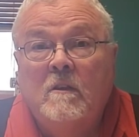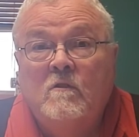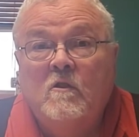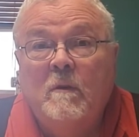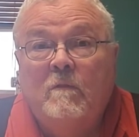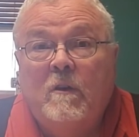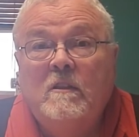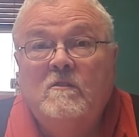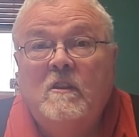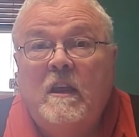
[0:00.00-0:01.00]
So my
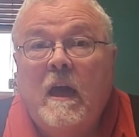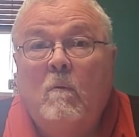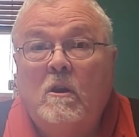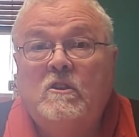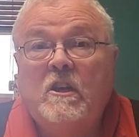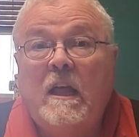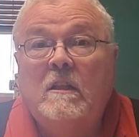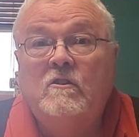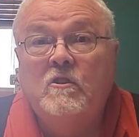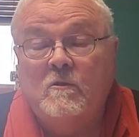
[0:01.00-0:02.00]
friends, today I want to
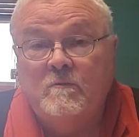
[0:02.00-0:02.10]
challenge you.